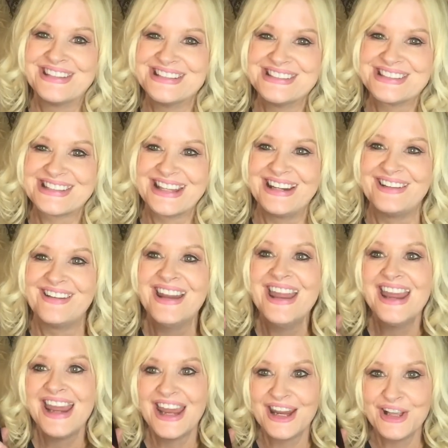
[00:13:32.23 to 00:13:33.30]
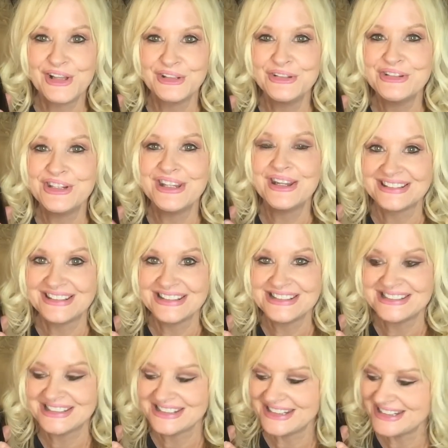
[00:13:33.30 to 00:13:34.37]
there, including a link
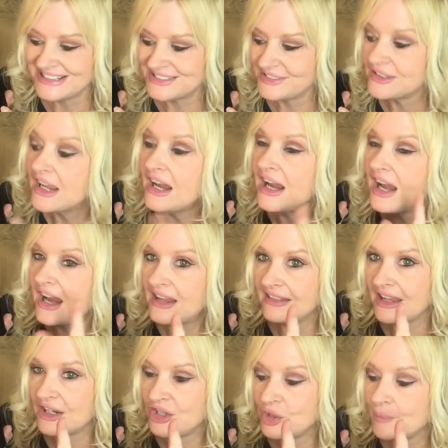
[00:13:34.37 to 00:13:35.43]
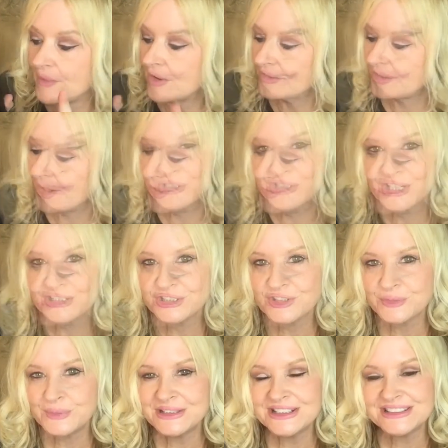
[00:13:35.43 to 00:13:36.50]
to this and that coupon code. I appreciate y'all
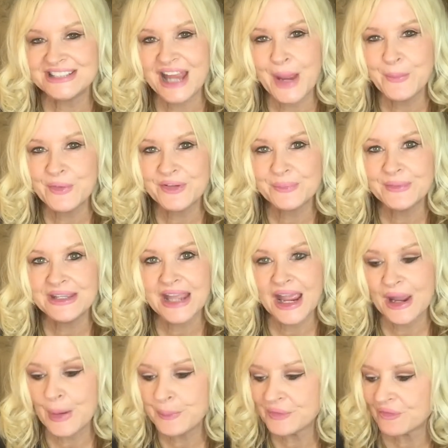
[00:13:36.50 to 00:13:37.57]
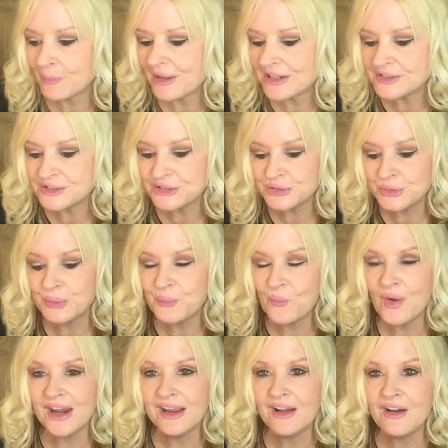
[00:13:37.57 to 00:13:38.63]
spending time with me. I hope everybody's doing
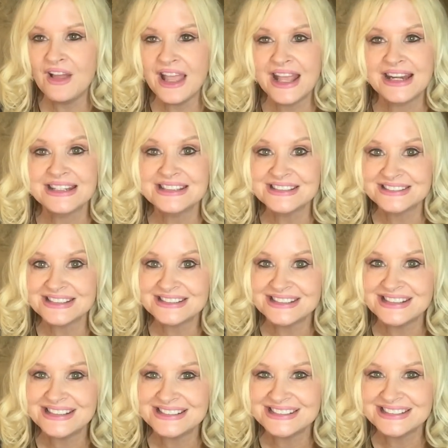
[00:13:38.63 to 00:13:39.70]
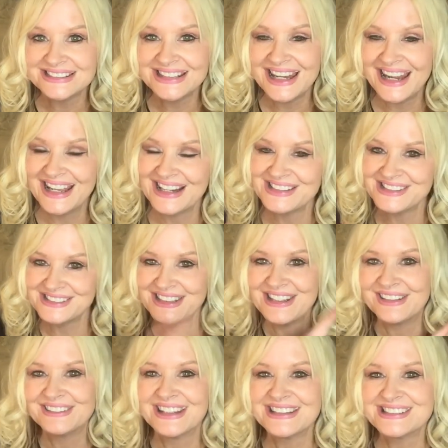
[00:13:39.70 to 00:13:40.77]
well, and I guess that's it. And I'll see
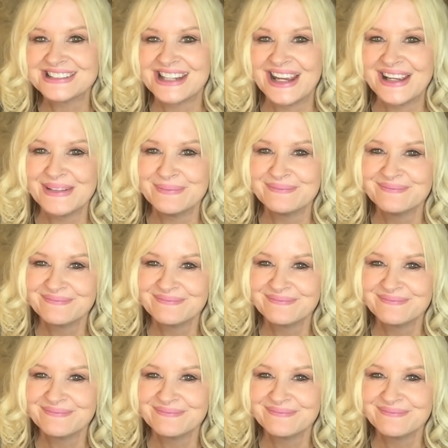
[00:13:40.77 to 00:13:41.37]
y'all next time.